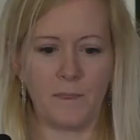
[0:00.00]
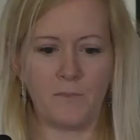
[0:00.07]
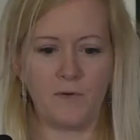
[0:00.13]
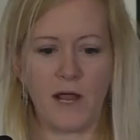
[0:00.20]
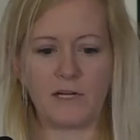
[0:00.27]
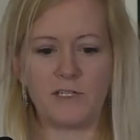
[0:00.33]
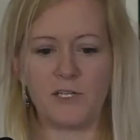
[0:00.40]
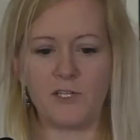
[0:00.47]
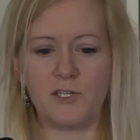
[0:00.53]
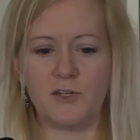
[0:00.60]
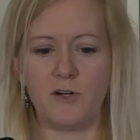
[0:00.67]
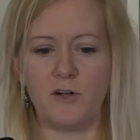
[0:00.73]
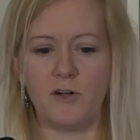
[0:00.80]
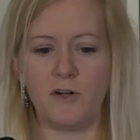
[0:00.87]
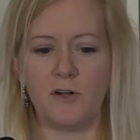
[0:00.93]

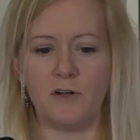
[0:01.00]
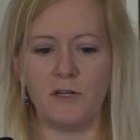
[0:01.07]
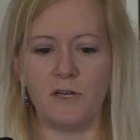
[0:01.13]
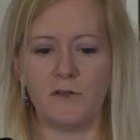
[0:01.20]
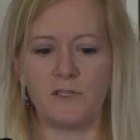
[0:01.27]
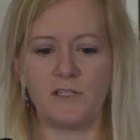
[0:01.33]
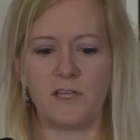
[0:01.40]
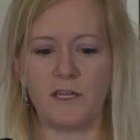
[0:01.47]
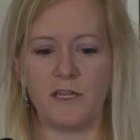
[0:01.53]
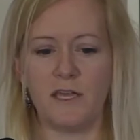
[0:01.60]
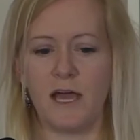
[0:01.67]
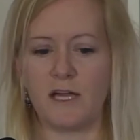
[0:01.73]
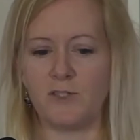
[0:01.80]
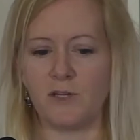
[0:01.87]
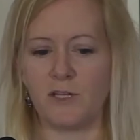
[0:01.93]
Practitioner,
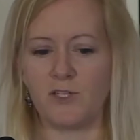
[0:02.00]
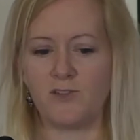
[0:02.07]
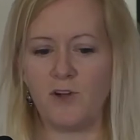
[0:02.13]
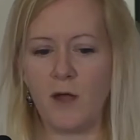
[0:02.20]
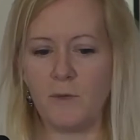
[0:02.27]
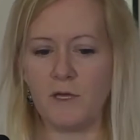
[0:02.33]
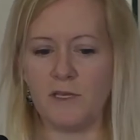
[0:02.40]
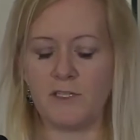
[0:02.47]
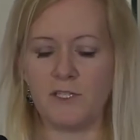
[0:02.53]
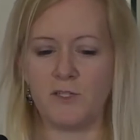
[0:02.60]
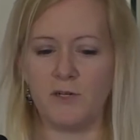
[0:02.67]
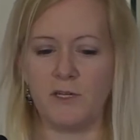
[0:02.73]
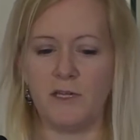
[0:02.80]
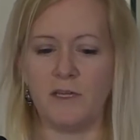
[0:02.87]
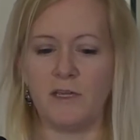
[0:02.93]
psychiatric and trauma
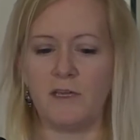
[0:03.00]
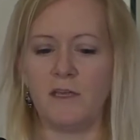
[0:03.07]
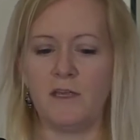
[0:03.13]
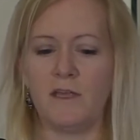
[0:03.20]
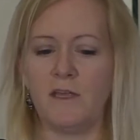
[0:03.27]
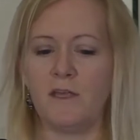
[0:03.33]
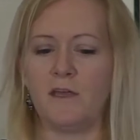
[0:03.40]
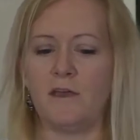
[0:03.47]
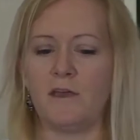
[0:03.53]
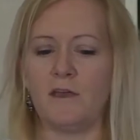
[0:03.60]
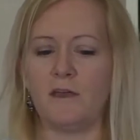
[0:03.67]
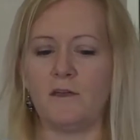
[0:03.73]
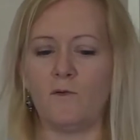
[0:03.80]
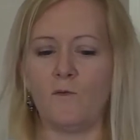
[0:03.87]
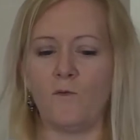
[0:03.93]
history.
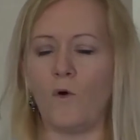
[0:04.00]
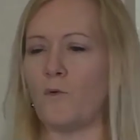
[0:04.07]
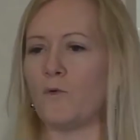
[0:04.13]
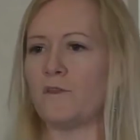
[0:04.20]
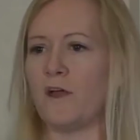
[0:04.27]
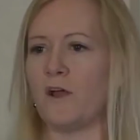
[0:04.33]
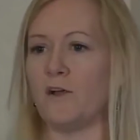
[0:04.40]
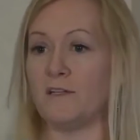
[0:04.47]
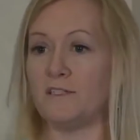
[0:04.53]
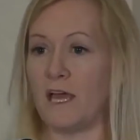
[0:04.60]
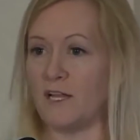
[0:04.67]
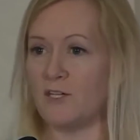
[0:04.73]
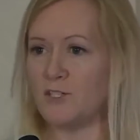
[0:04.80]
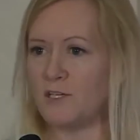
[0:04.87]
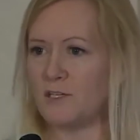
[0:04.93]
What were their
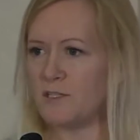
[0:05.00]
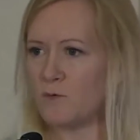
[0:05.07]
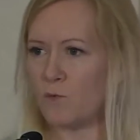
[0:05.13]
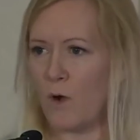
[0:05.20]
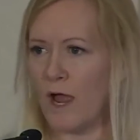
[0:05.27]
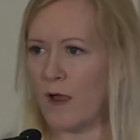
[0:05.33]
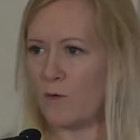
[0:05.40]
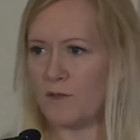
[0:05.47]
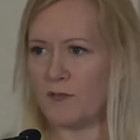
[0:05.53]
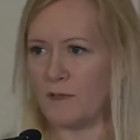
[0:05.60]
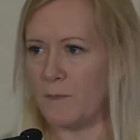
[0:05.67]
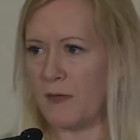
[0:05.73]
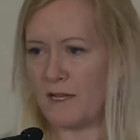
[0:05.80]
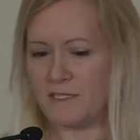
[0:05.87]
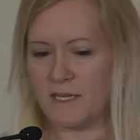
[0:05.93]
intentions? Why were they
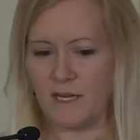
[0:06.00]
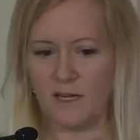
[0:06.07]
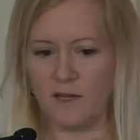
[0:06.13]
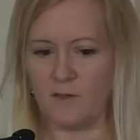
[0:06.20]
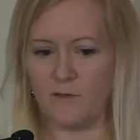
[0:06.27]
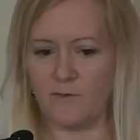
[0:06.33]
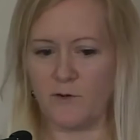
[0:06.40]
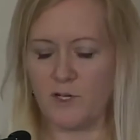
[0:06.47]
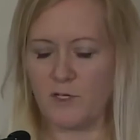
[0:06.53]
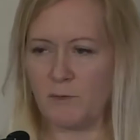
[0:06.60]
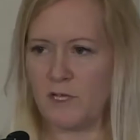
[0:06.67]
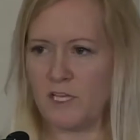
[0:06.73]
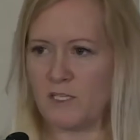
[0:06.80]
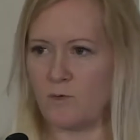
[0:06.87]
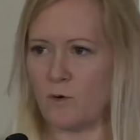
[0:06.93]
meditating in the first
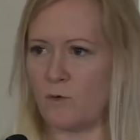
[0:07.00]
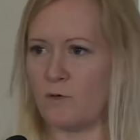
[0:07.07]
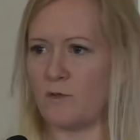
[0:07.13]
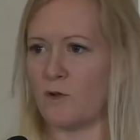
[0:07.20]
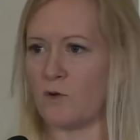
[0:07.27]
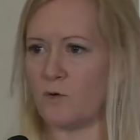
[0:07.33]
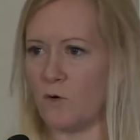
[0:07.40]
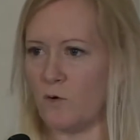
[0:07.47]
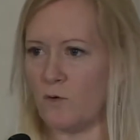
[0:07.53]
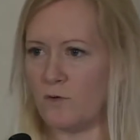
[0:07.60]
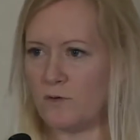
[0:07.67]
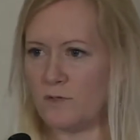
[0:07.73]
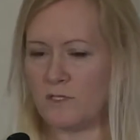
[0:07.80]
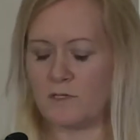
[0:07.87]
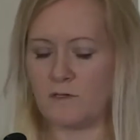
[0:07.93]
place? What were their
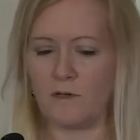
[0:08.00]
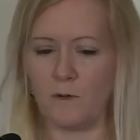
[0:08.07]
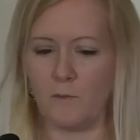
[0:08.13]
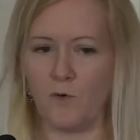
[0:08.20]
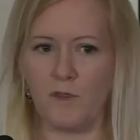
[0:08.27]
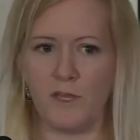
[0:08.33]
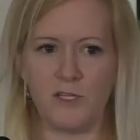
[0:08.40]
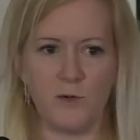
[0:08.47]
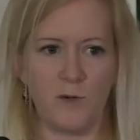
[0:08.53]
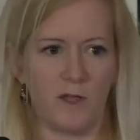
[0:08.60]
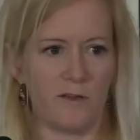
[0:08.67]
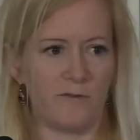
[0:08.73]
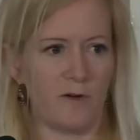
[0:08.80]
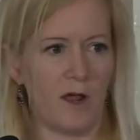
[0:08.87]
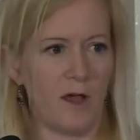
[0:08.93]
goals? Were they doing
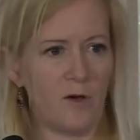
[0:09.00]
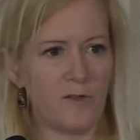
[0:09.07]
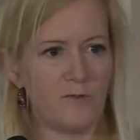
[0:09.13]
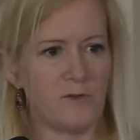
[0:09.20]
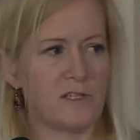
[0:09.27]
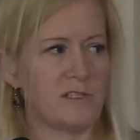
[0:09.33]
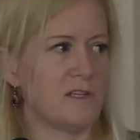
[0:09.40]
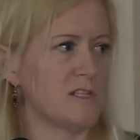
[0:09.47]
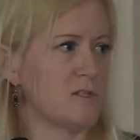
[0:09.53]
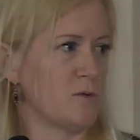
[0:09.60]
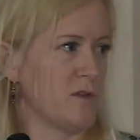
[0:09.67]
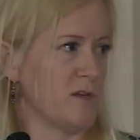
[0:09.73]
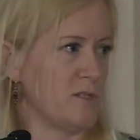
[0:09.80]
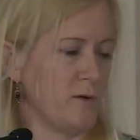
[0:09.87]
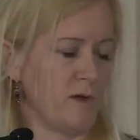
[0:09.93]
it for health reasons? Were
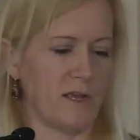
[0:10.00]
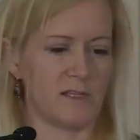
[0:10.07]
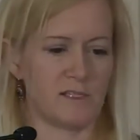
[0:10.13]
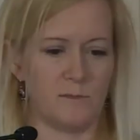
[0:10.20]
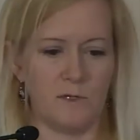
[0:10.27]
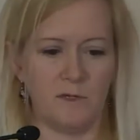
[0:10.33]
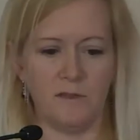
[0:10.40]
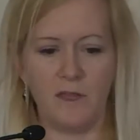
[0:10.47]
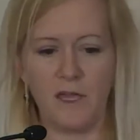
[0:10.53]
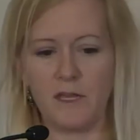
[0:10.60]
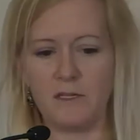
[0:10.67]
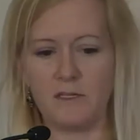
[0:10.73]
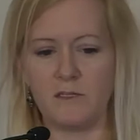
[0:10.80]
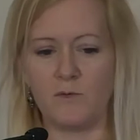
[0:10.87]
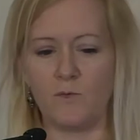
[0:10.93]
they doing it to be
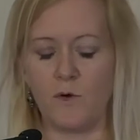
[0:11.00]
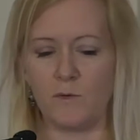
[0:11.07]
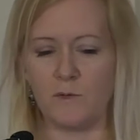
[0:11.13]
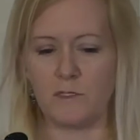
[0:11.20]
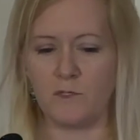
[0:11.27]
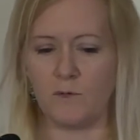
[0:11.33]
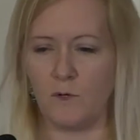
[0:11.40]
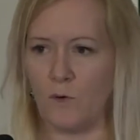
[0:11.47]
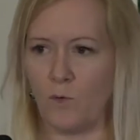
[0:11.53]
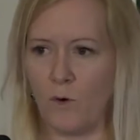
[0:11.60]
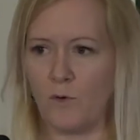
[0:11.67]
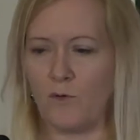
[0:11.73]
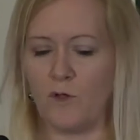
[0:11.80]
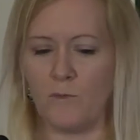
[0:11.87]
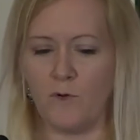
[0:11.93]
enlightened? What
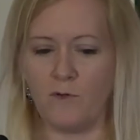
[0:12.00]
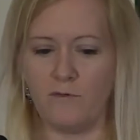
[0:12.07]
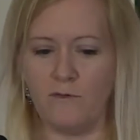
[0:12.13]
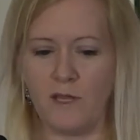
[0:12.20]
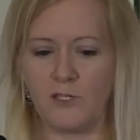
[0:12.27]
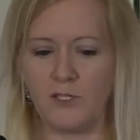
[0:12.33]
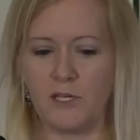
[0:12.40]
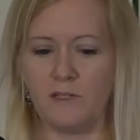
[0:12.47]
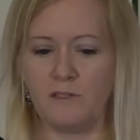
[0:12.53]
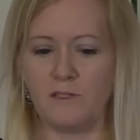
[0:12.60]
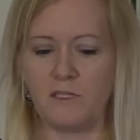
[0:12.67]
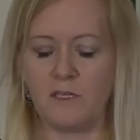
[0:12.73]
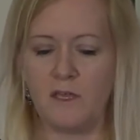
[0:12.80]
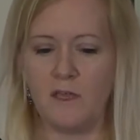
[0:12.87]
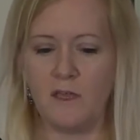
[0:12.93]
were their
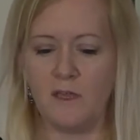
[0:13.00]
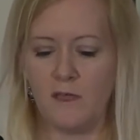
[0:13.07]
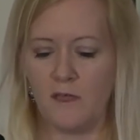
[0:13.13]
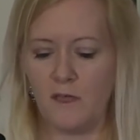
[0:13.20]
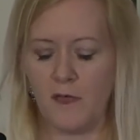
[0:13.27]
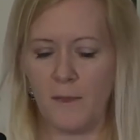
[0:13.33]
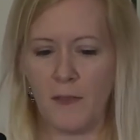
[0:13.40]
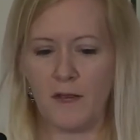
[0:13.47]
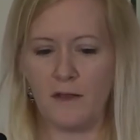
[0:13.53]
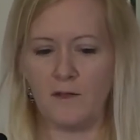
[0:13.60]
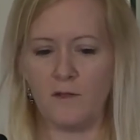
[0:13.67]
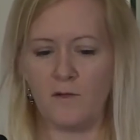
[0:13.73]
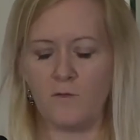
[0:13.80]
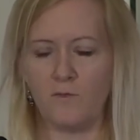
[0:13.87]
motivations? And then